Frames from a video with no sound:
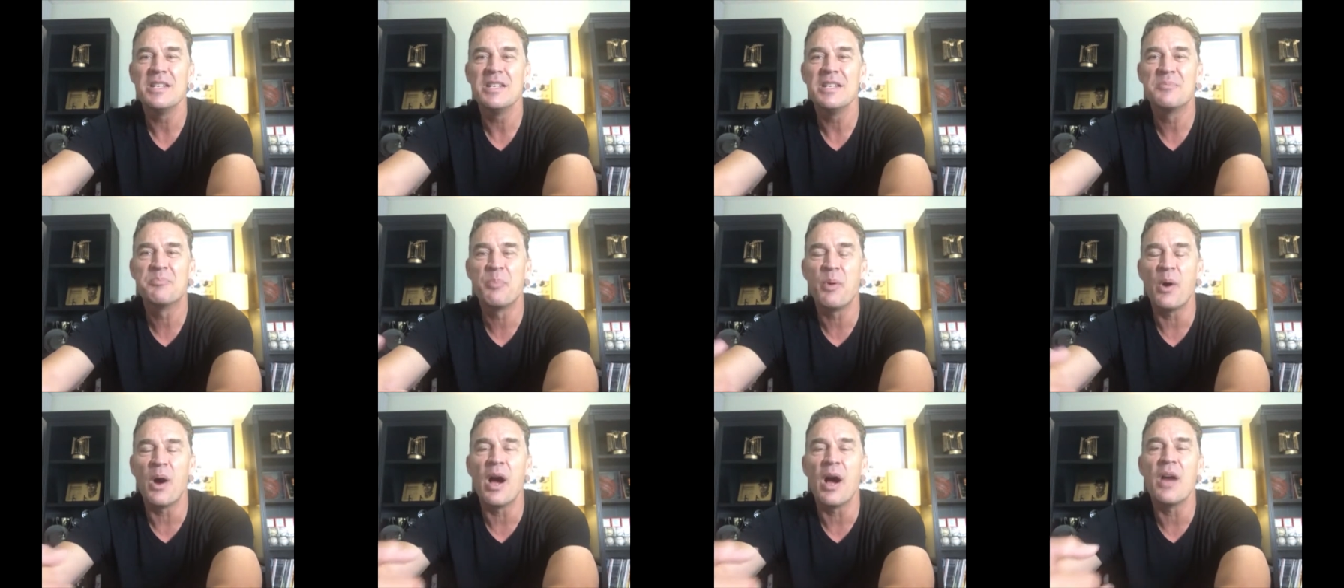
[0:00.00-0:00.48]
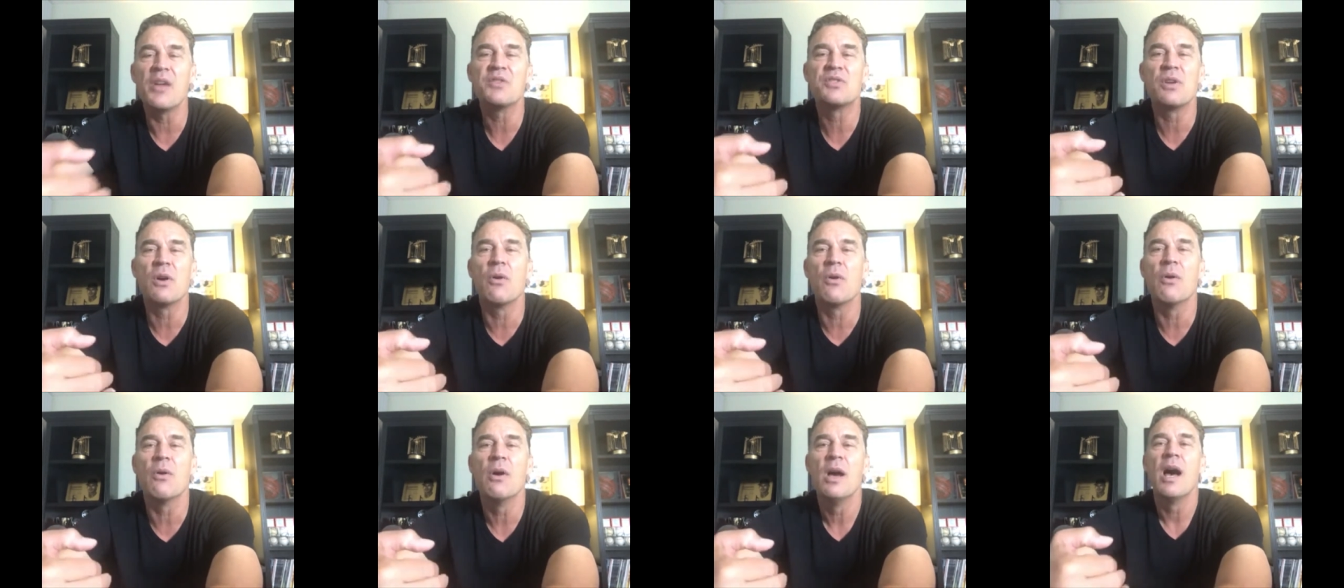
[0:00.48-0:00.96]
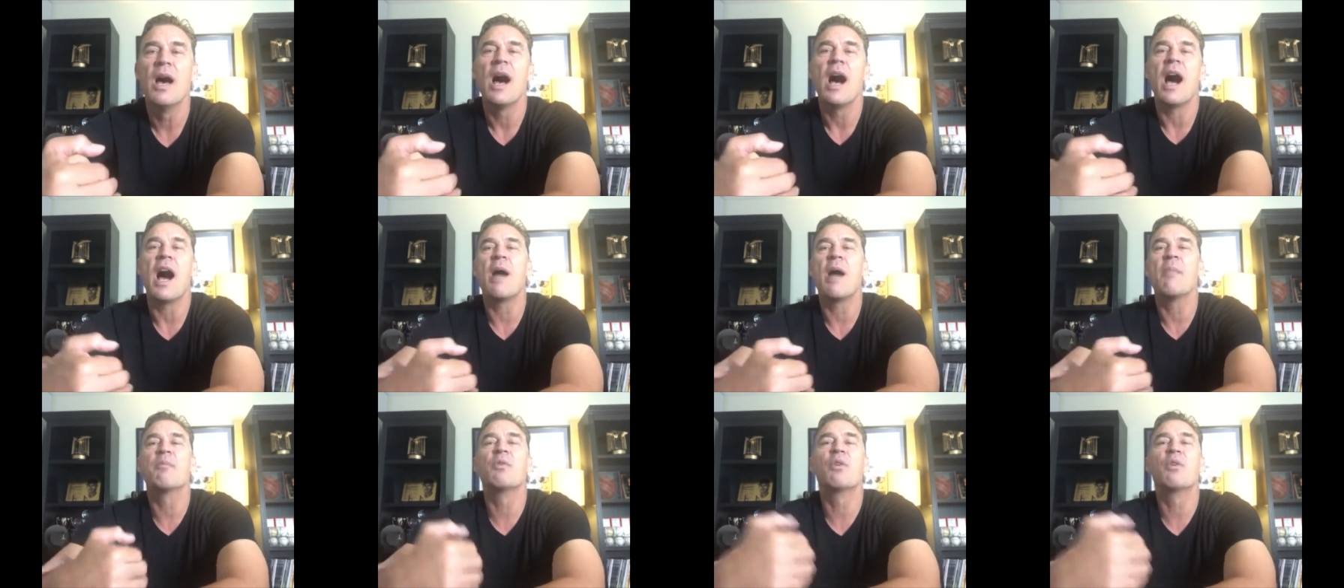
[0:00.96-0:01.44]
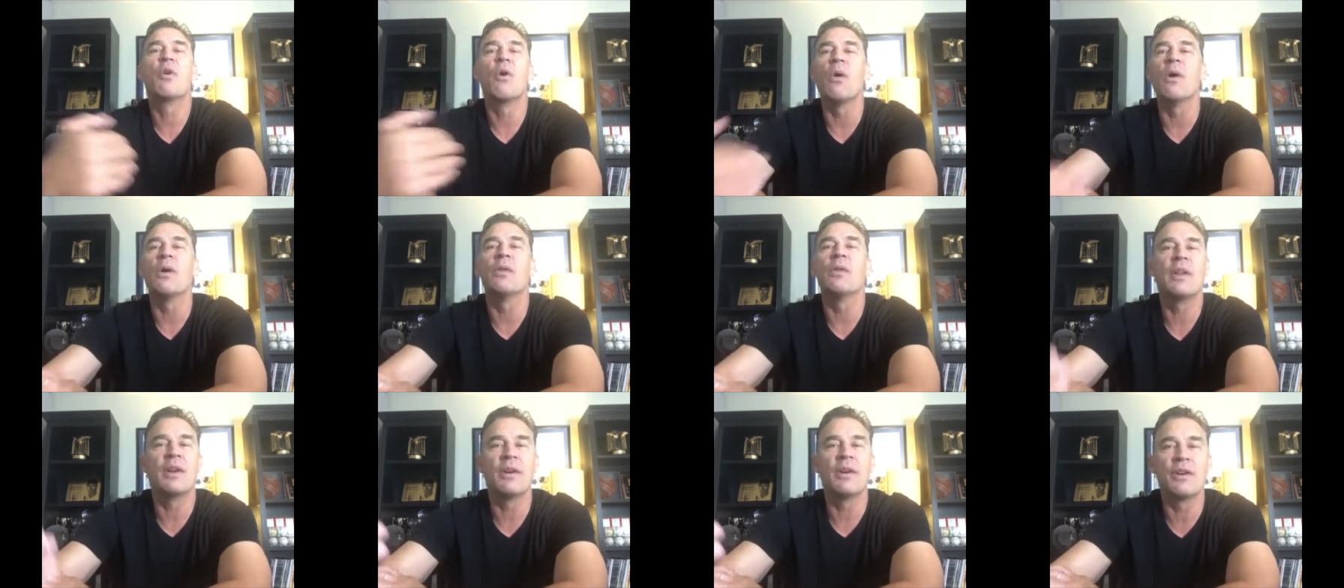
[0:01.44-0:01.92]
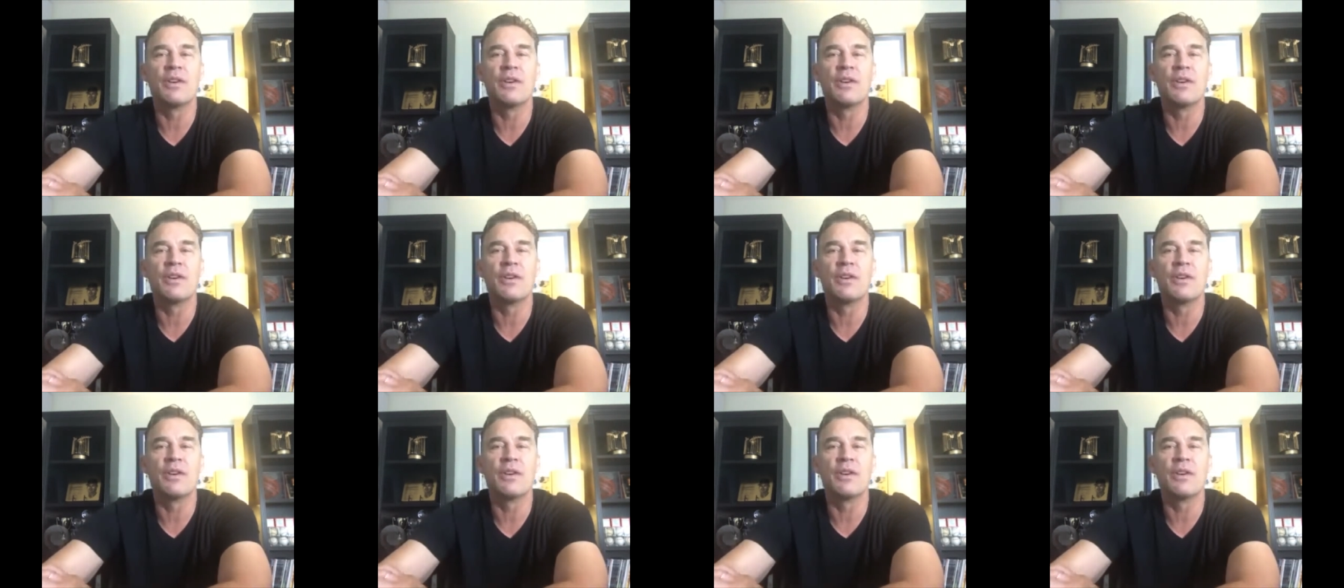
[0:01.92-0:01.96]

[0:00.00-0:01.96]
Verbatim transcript: He's so I'm going there to